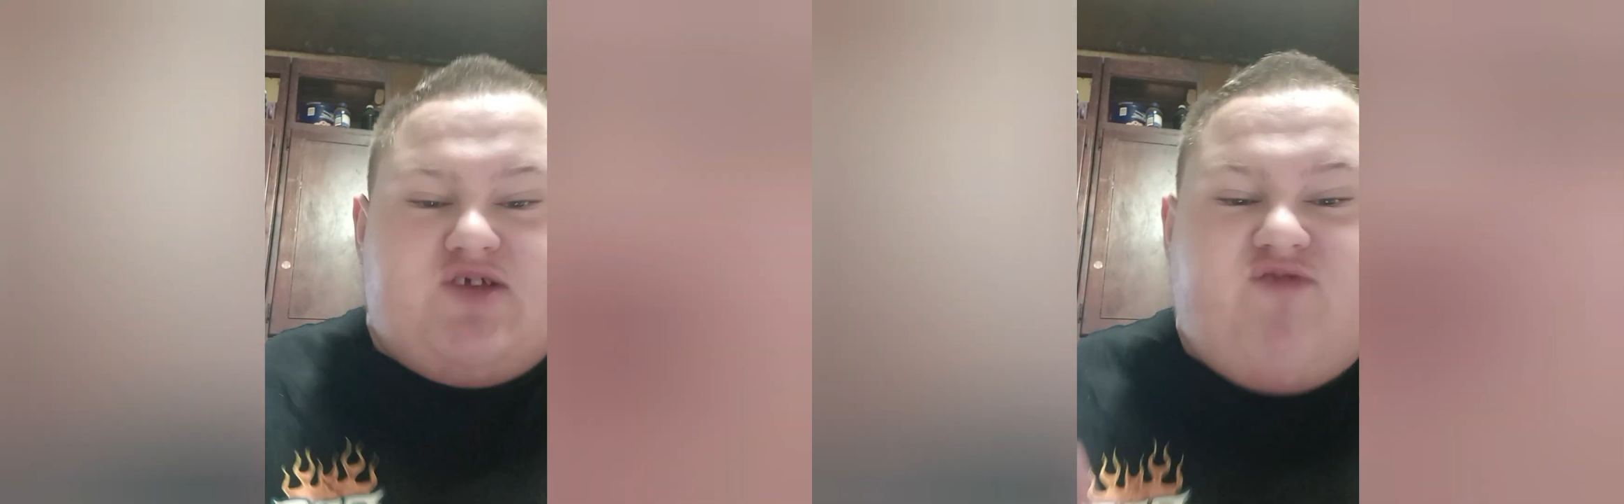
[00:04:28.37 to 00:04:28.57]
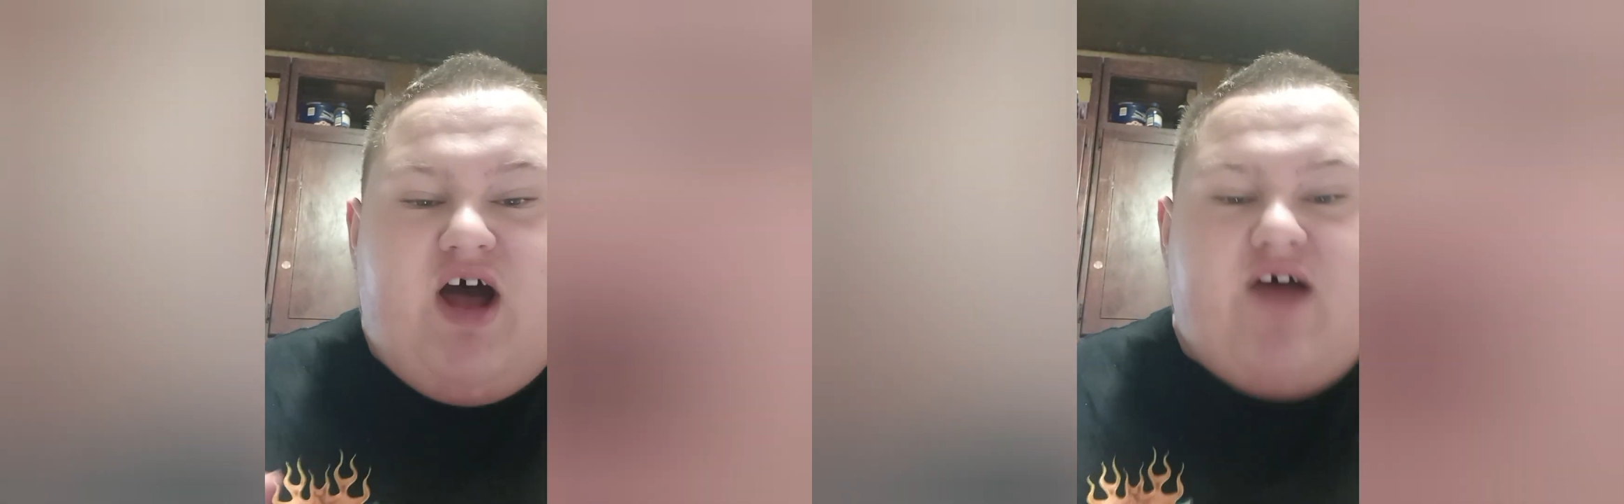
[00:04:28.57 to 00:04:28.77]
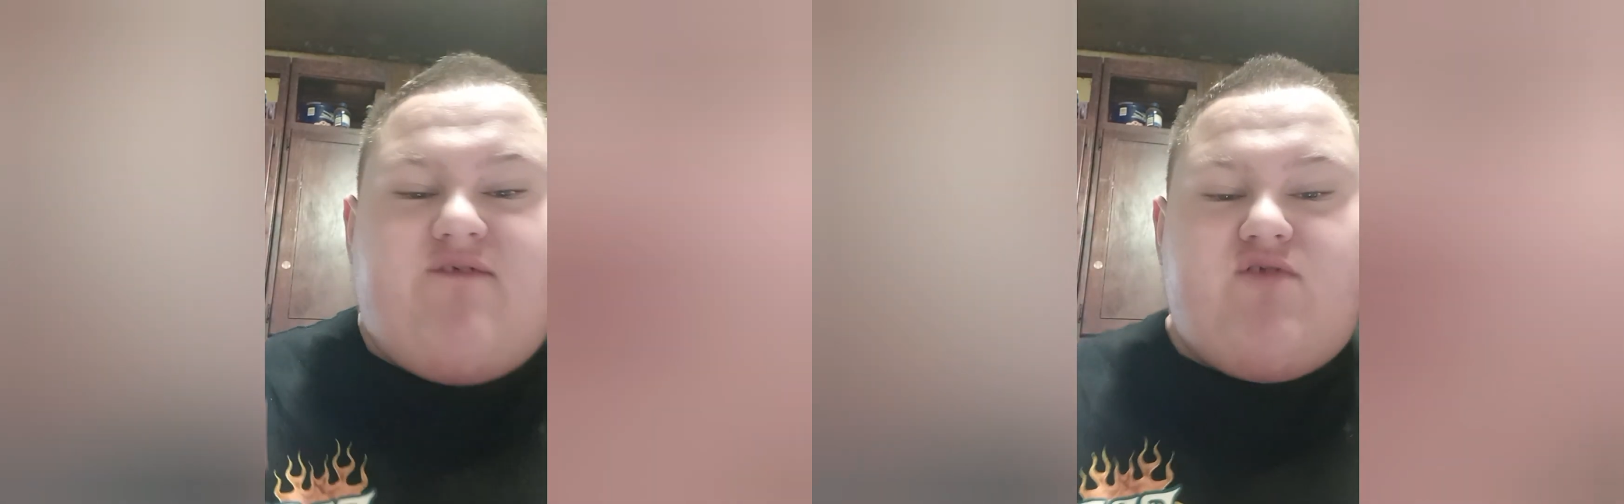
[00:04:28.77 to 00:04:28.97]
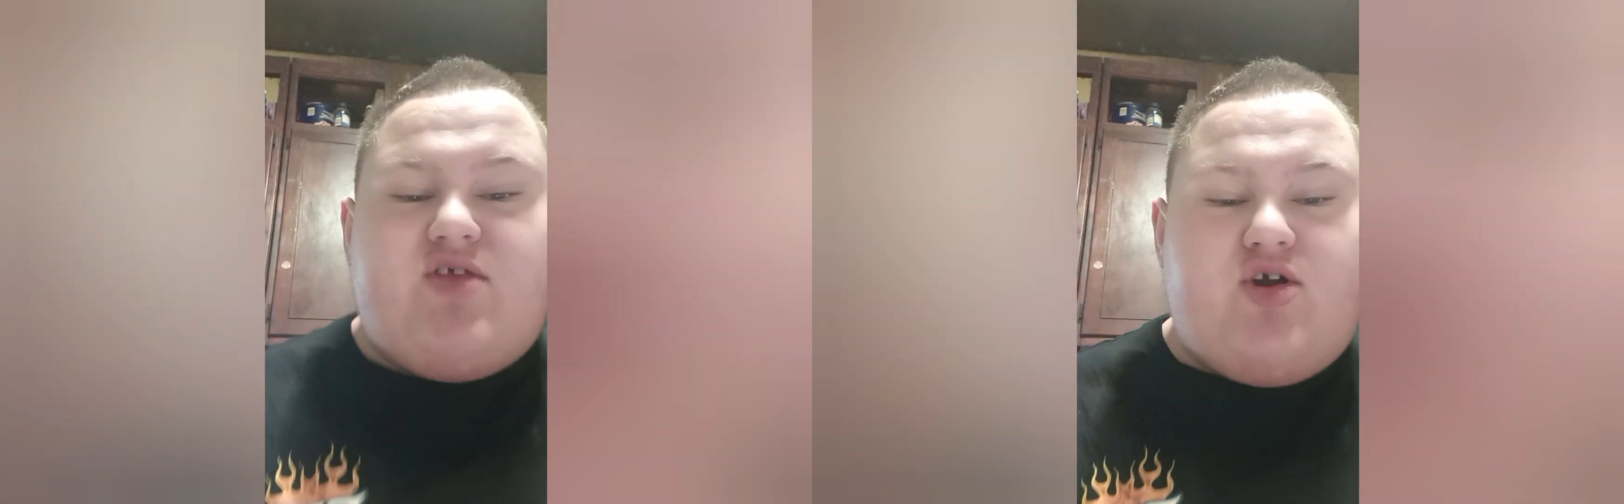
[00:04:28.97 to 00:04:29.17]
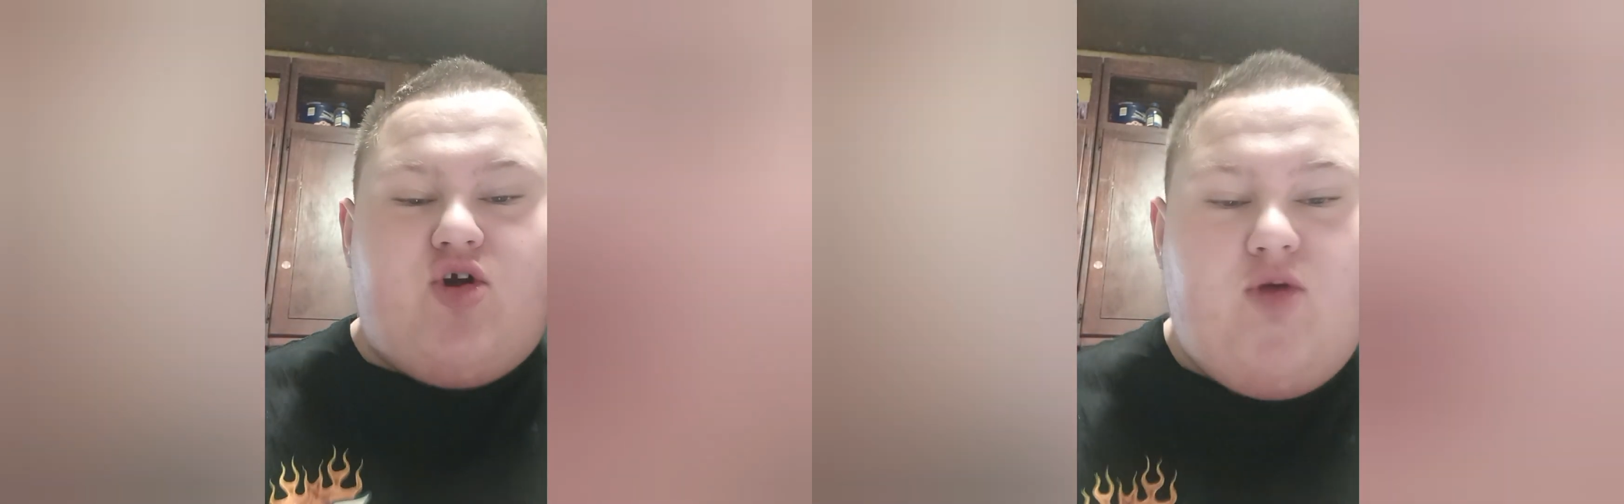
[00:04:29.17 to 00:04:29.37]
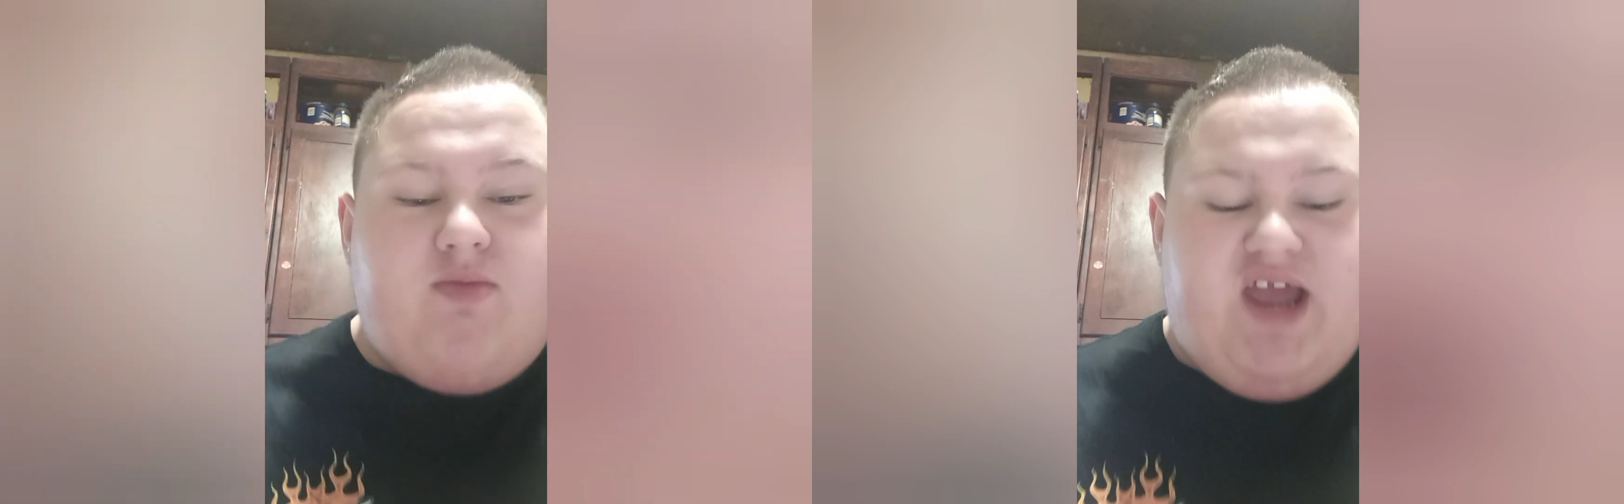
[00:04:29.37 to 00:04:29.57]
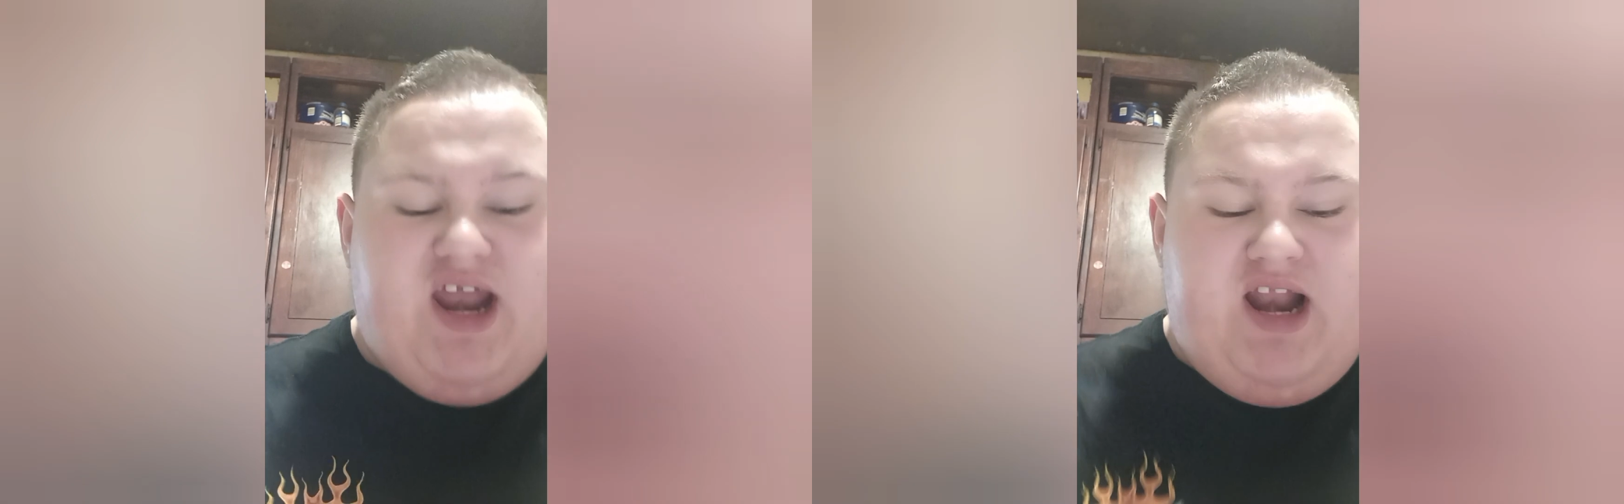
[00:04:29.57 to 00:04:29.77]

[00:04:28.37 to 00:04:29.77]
fought for their homeland.